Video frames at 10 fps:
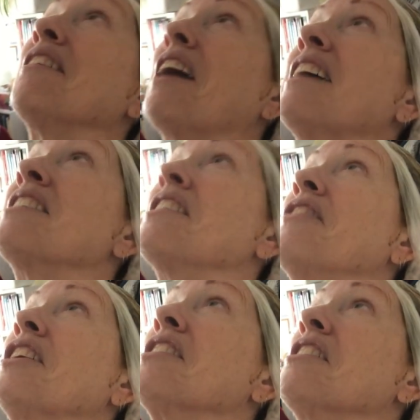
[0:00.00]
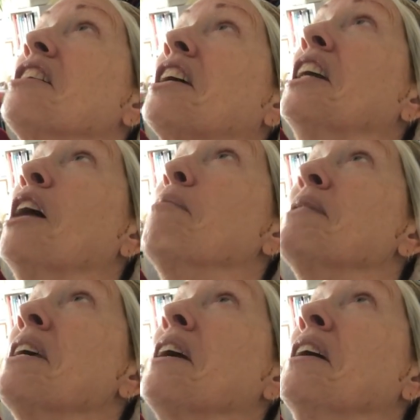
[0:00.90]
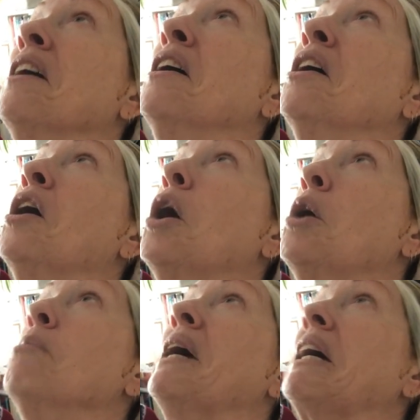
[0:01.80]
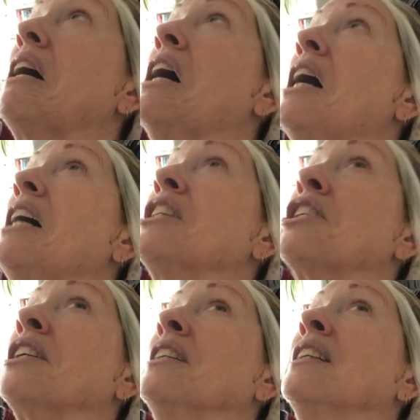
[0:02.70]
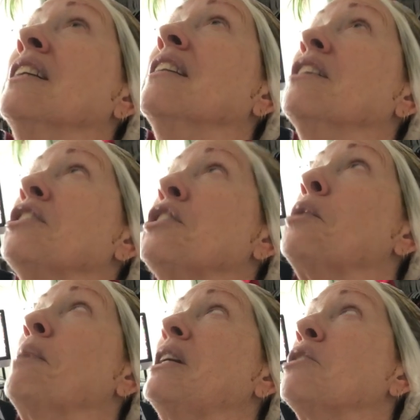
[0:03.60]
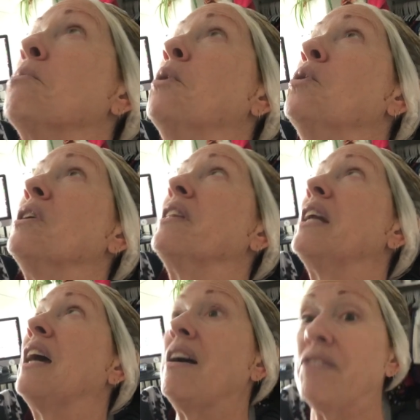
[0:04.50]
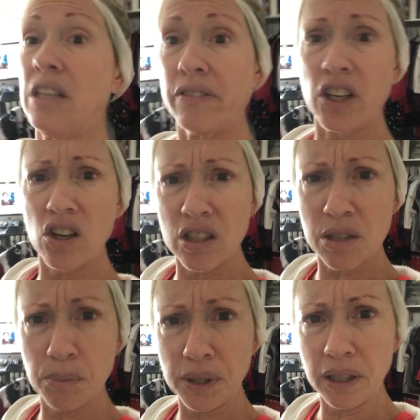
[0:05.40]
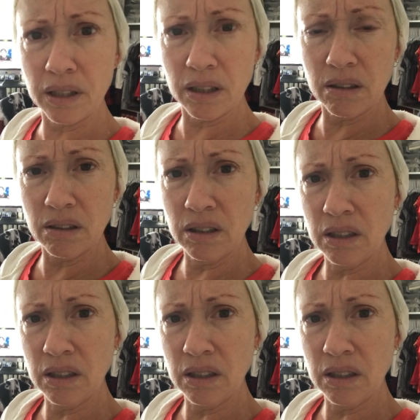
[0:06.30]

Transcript: the rest of you is looking up saying, oh my gosh, there's so much more that I haven't even contemplated